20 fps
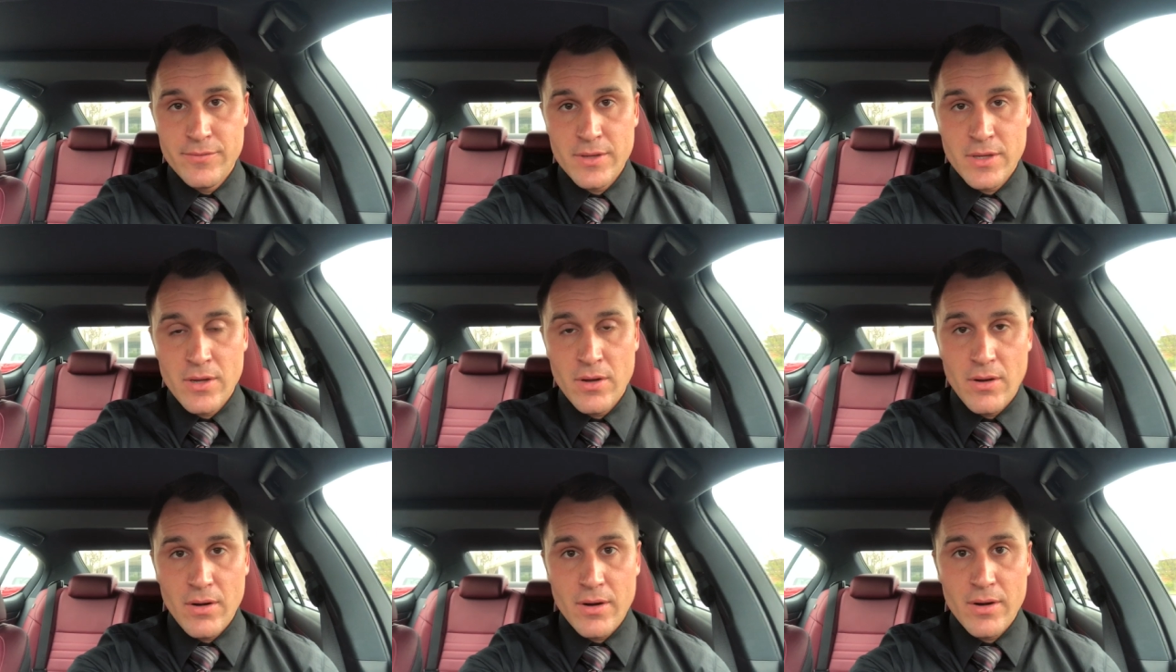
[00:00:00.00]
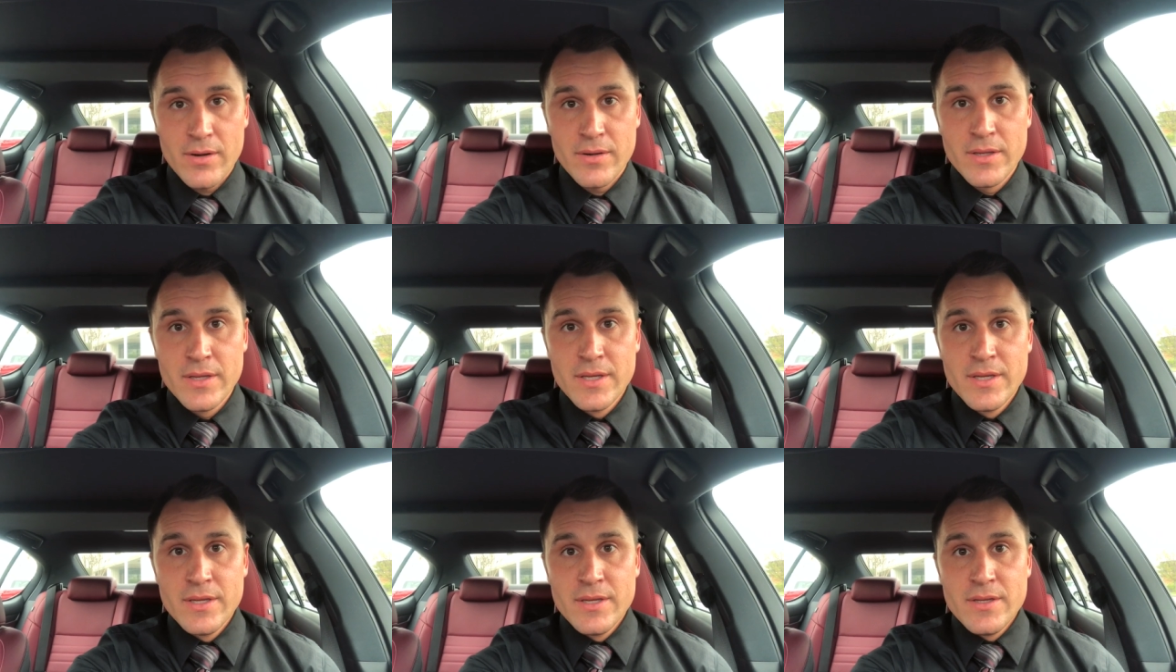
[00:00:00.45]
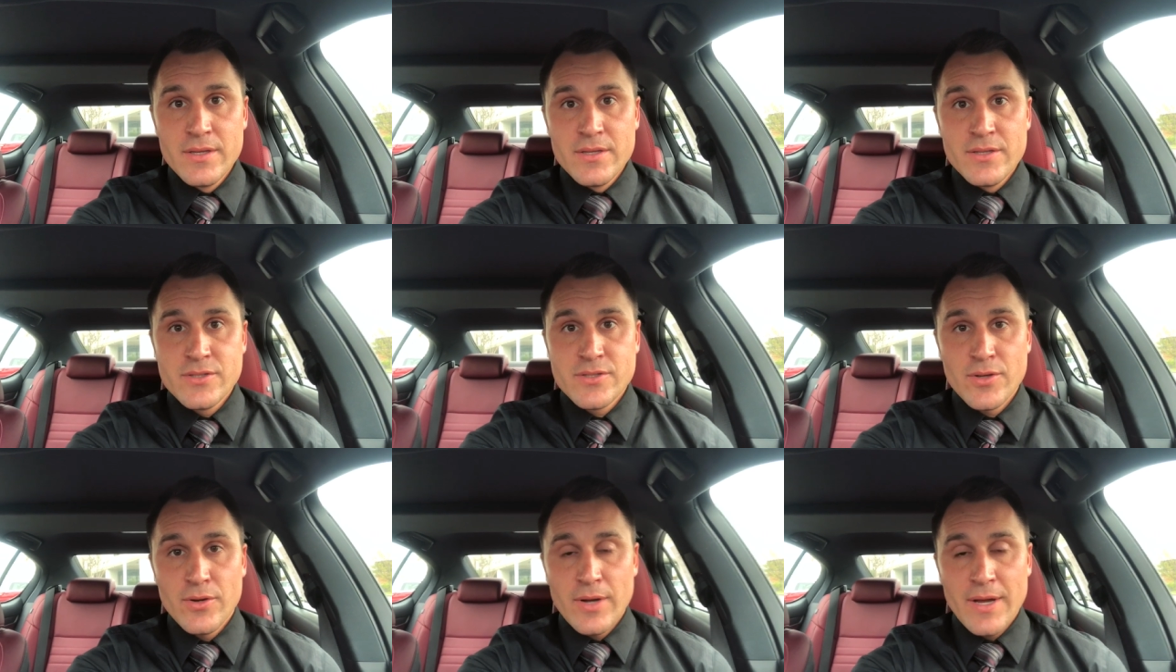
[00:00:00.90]
of the car.
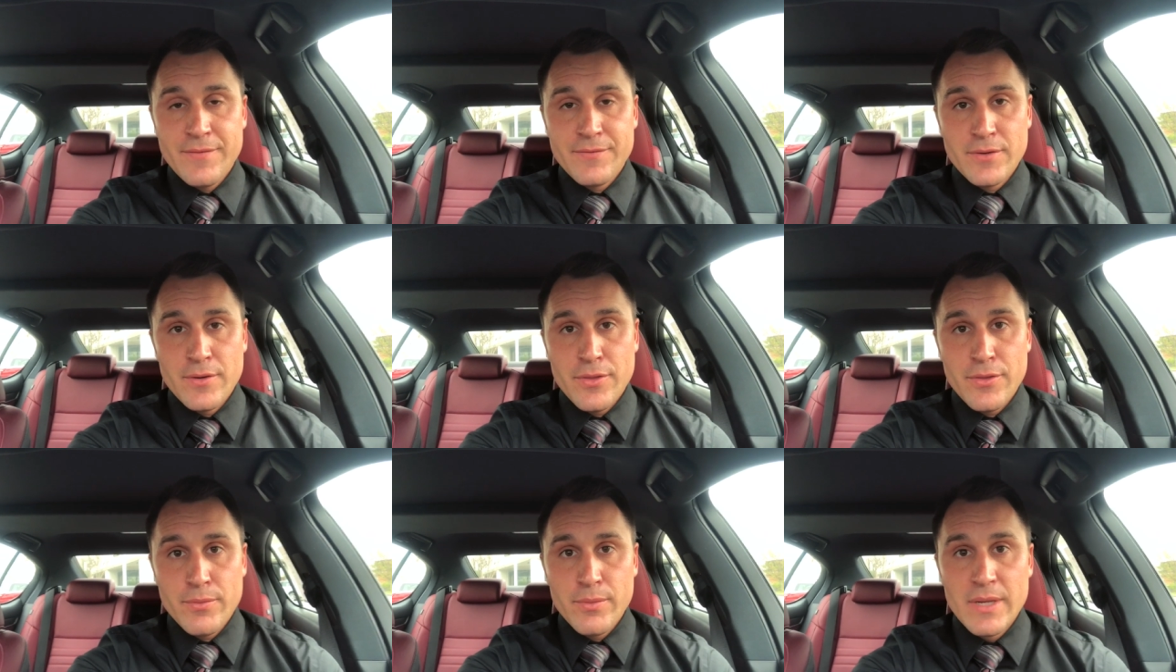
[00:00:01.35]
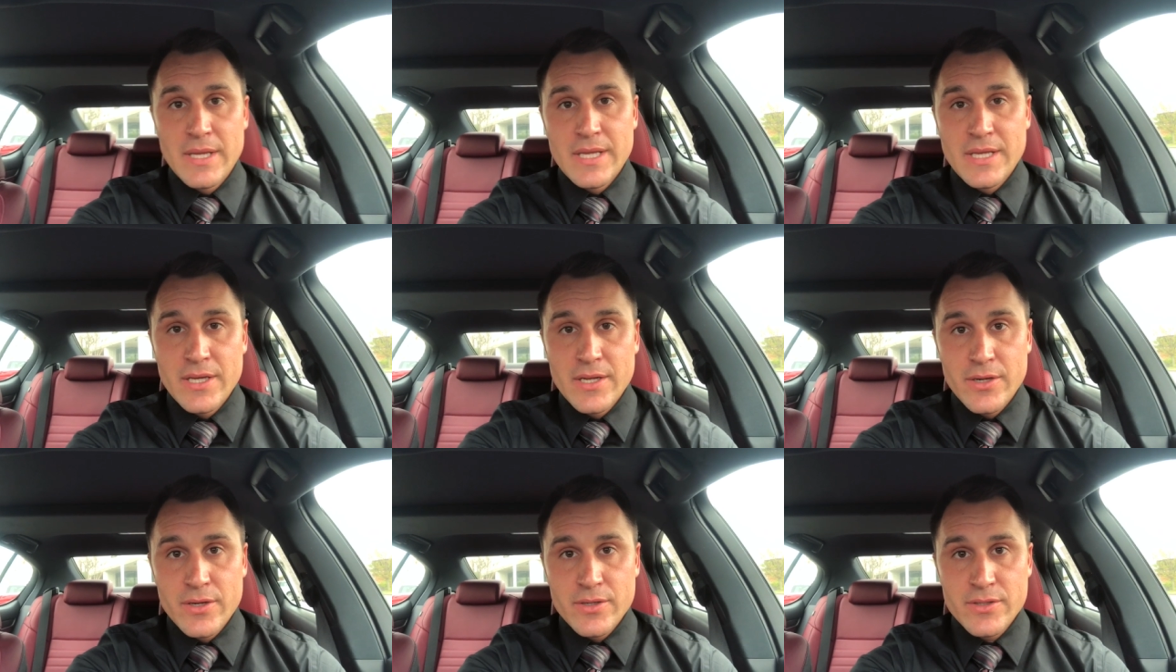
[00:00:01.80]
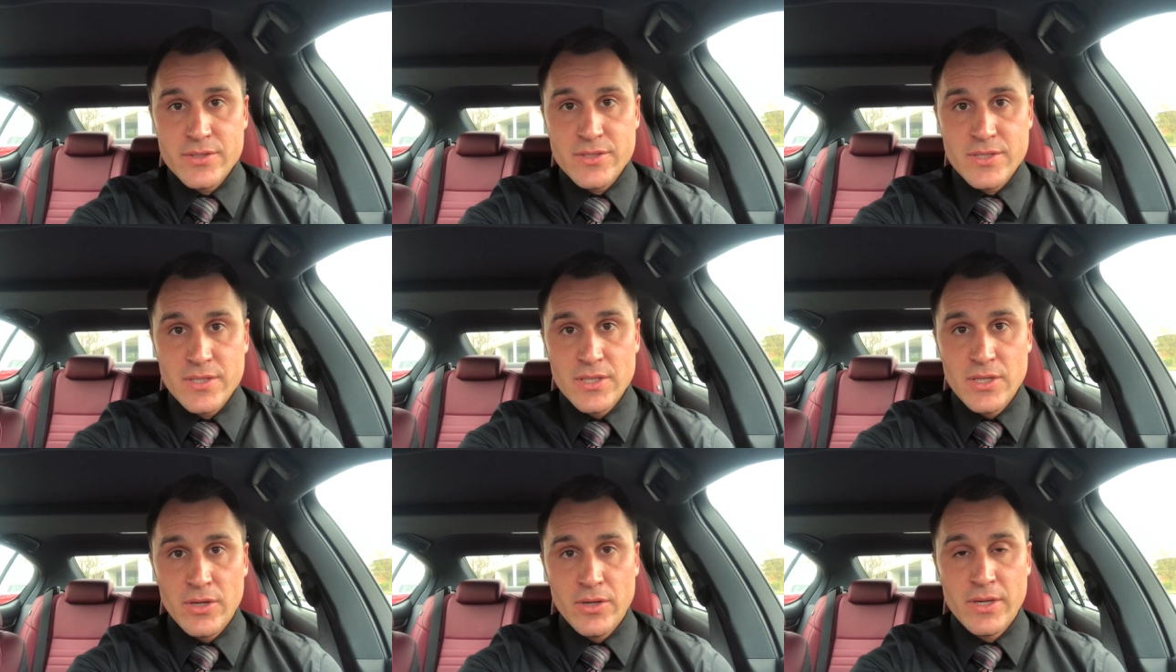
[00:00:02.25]
So after three
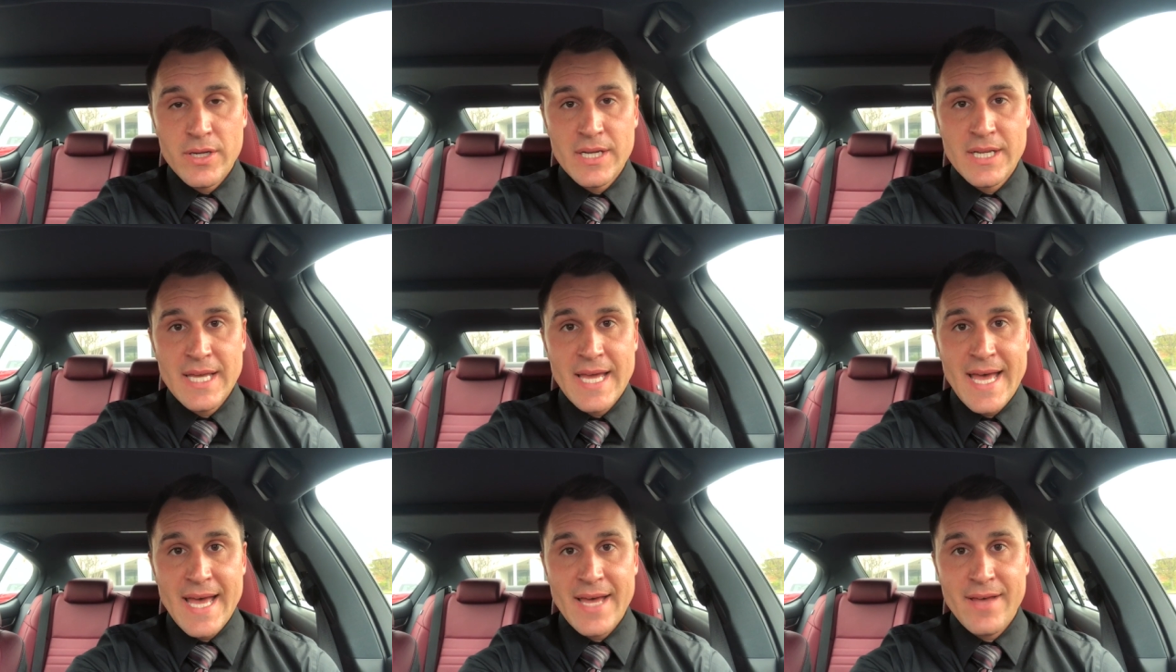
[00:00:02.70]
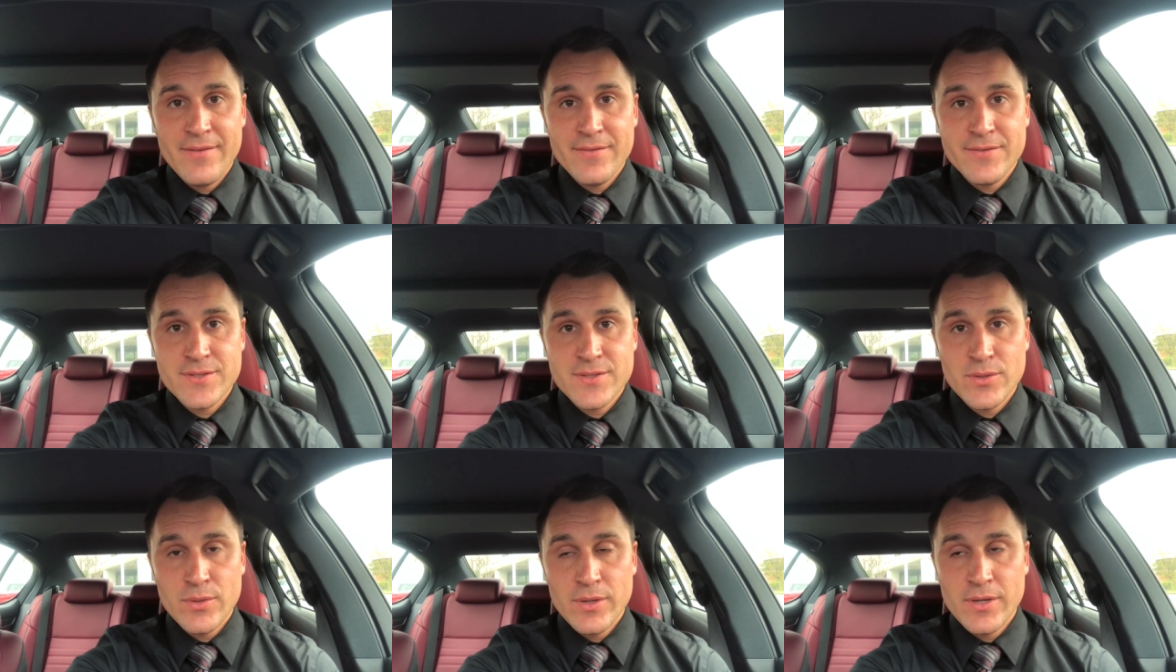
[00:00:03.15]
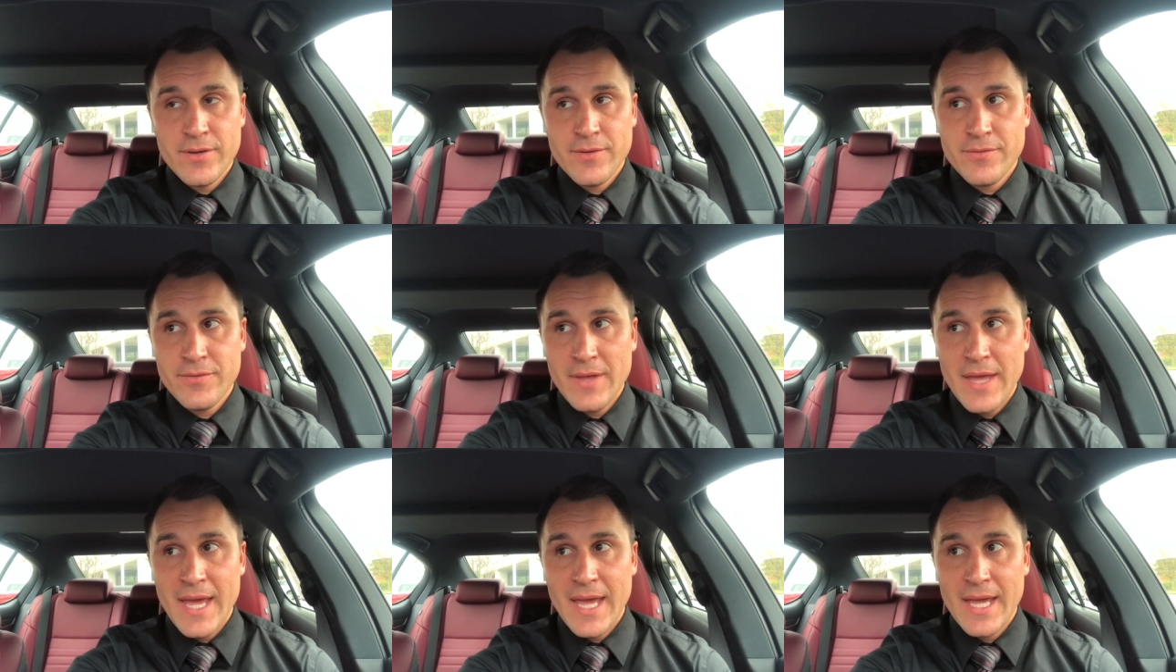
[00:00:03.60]
years, you're going to have sort
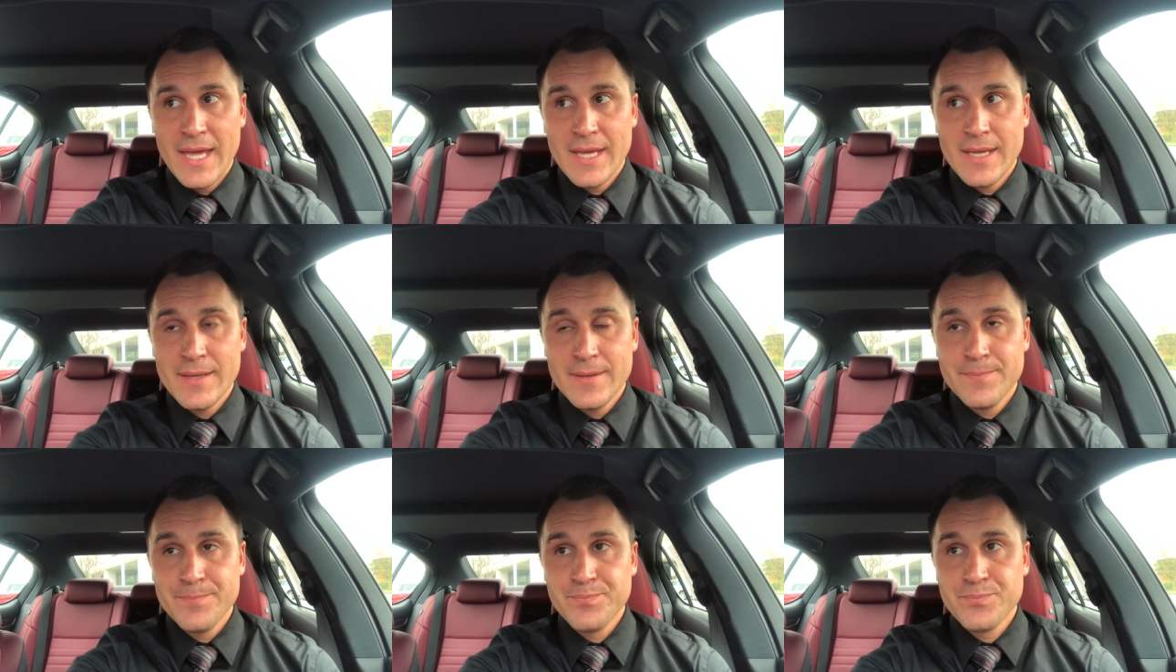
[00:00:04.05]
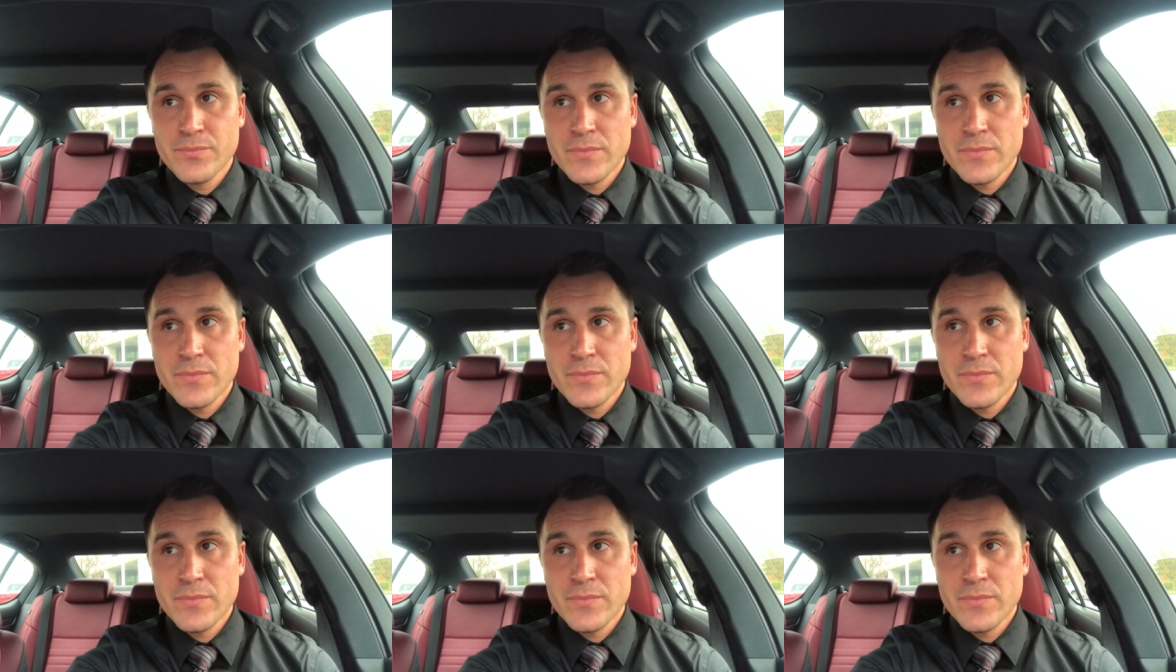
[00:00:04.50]
of a